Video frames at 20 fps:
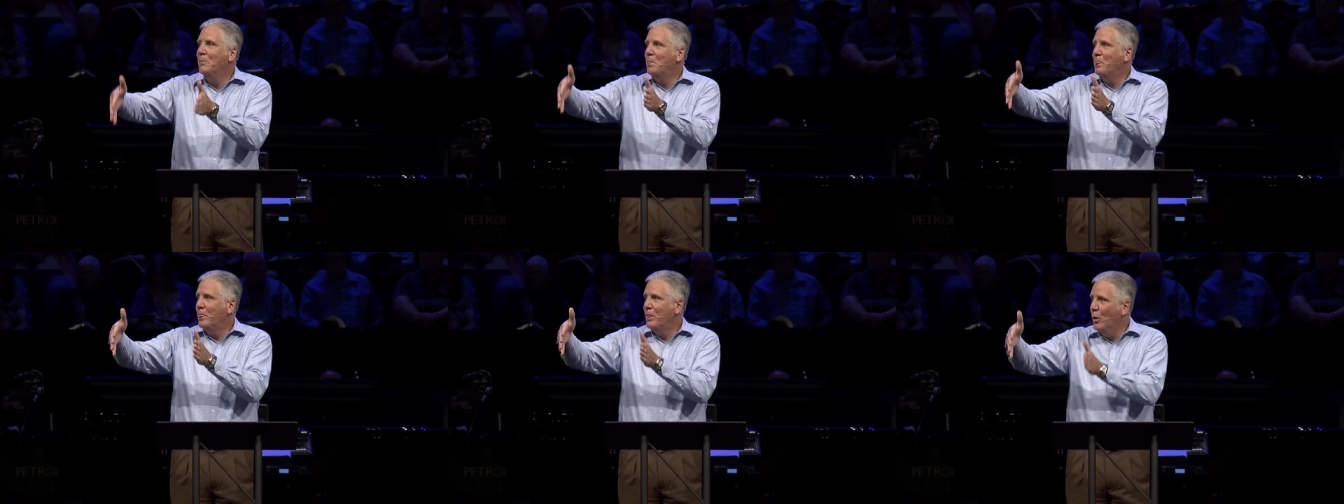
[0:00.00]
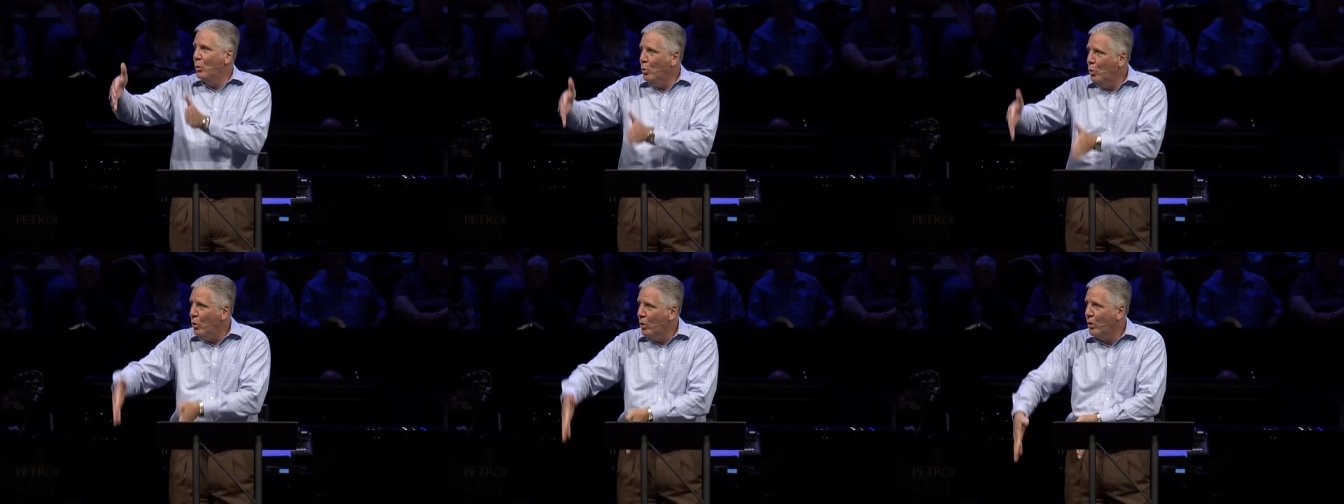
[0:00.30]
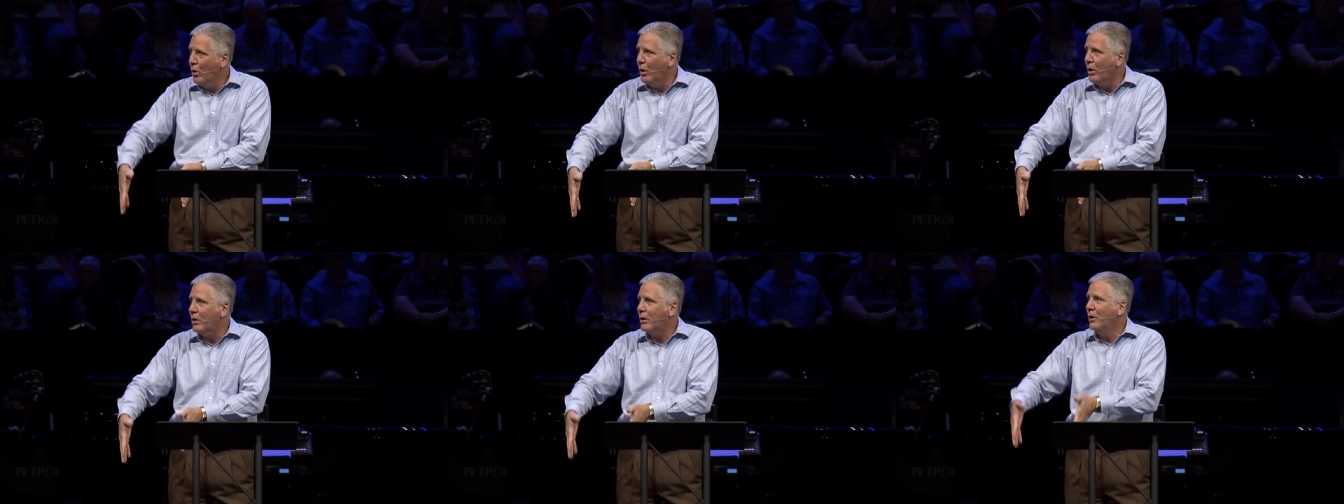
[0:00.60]
the
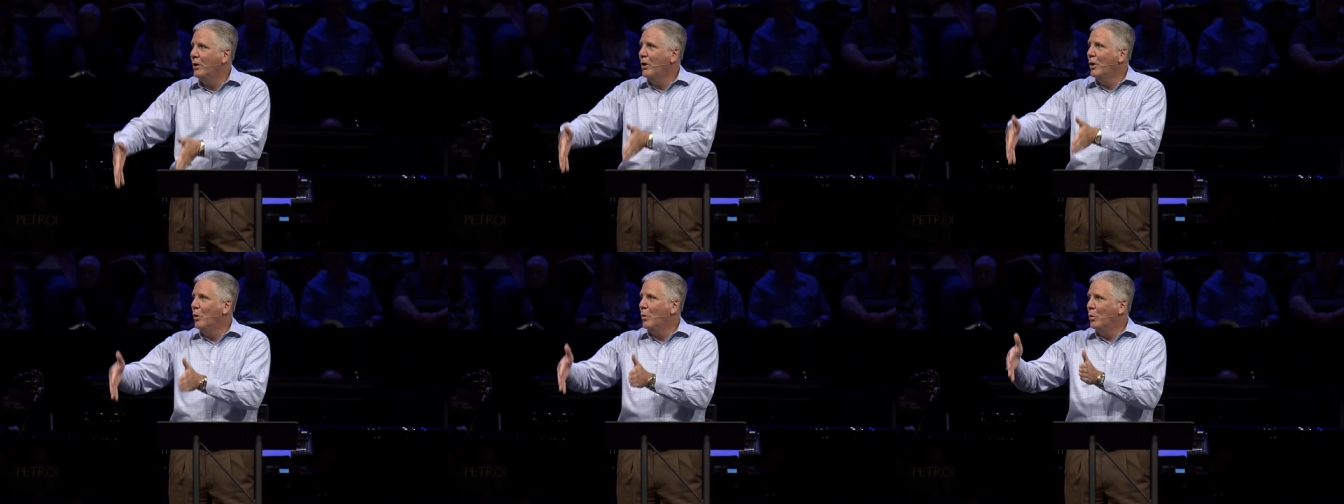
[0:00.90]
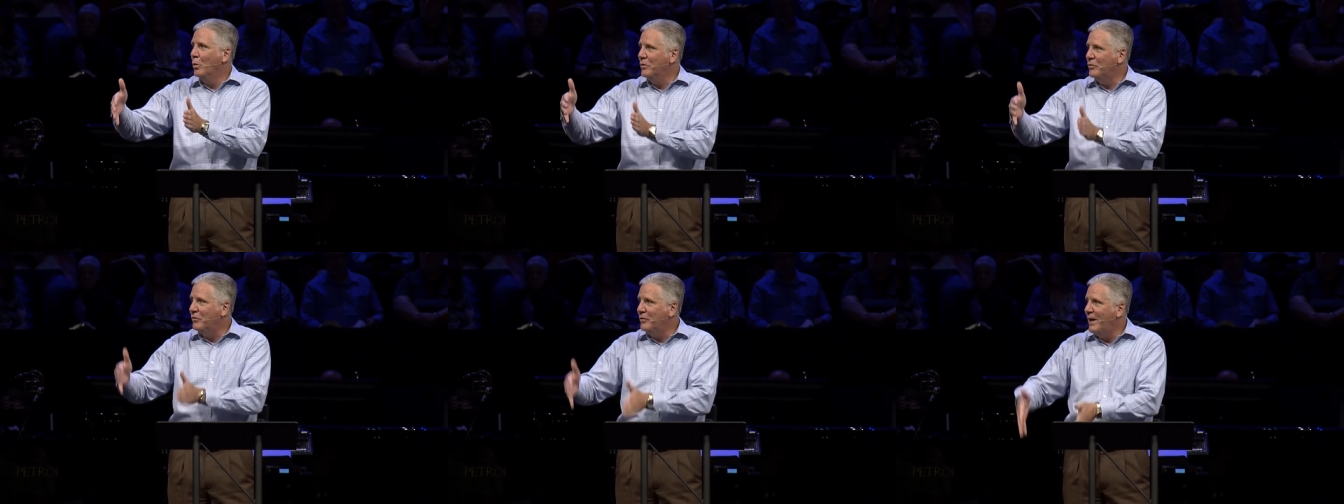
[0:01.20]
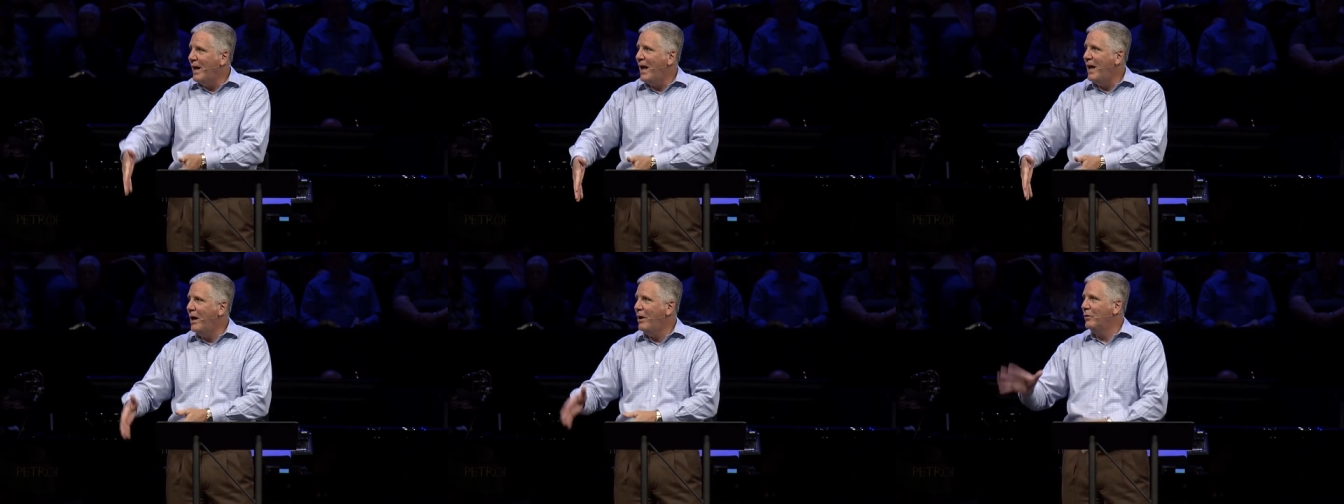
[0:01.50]
work was
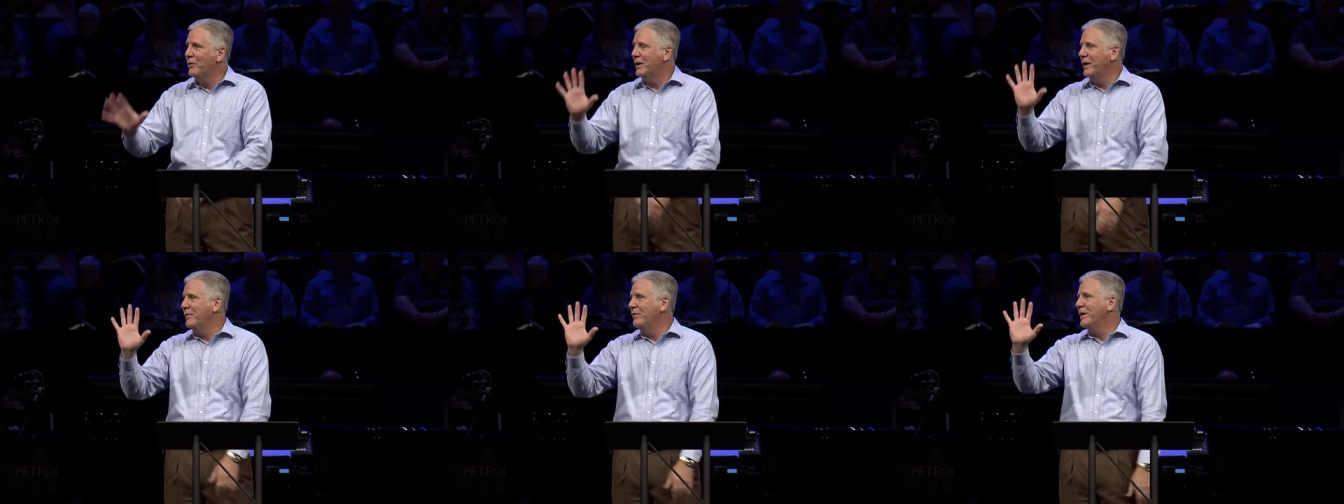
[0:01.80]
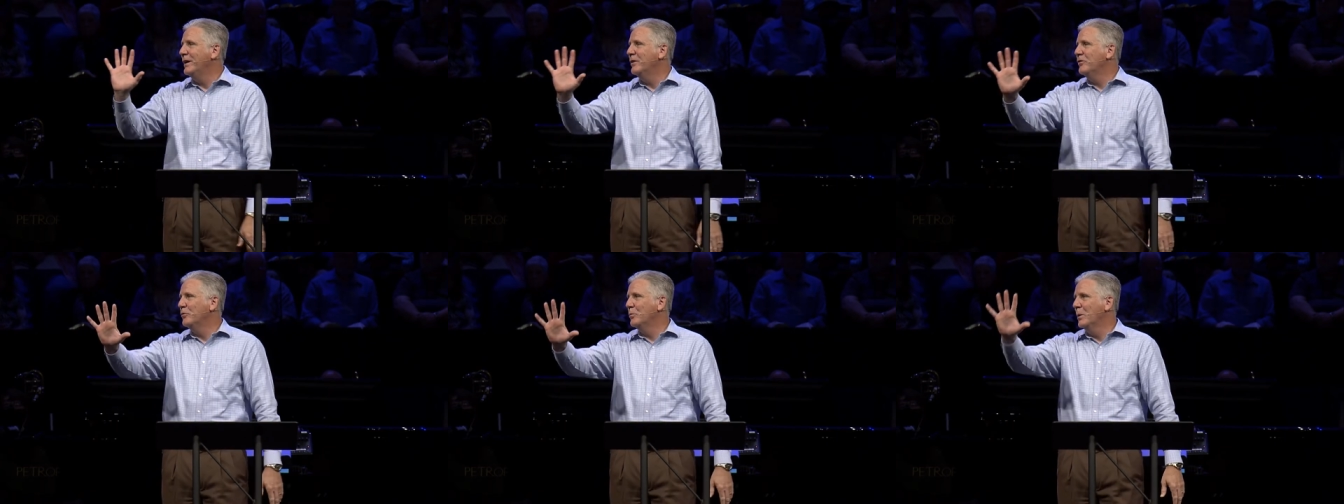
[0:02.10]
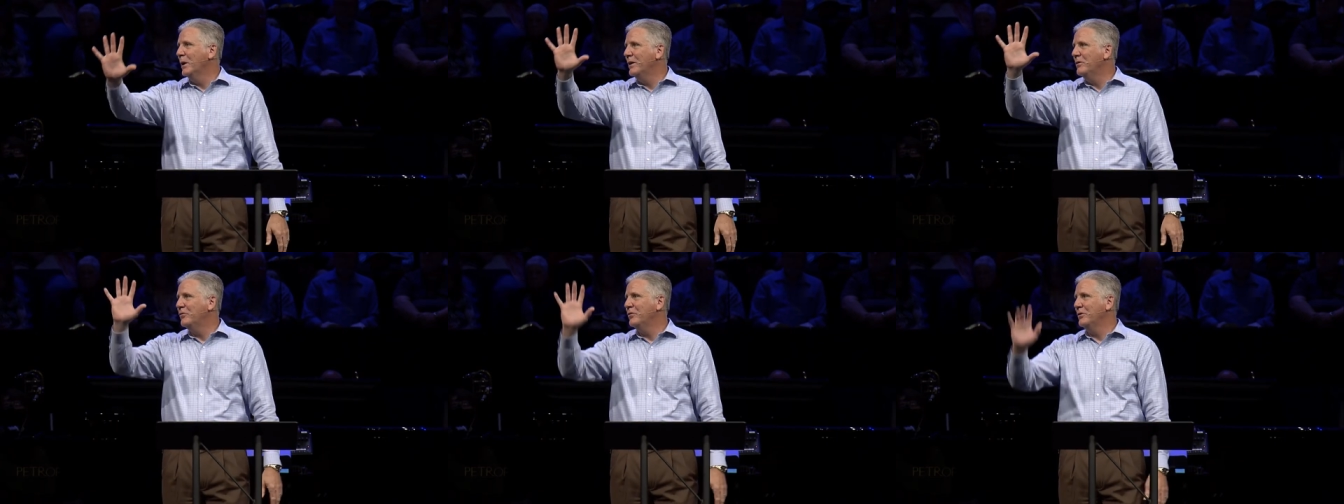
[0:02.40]
now giving his
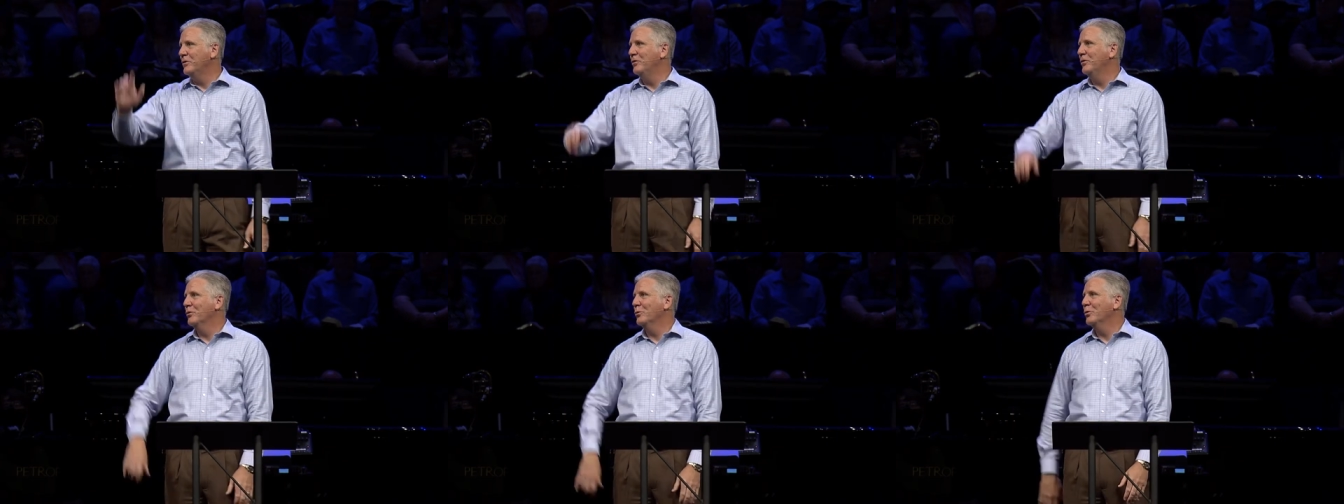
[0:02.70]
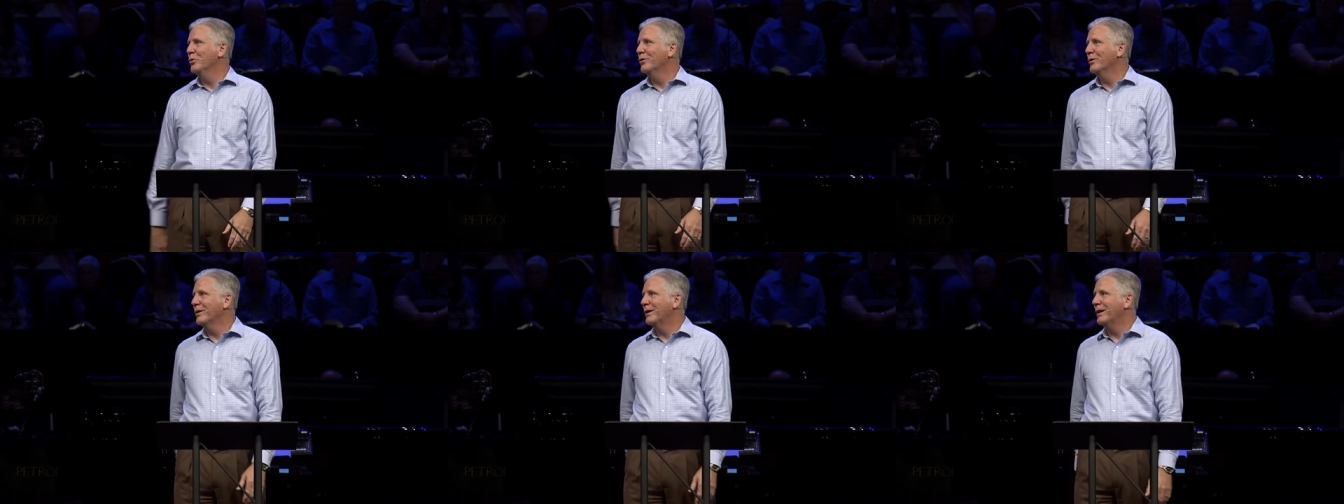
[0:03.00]
blessing to the work.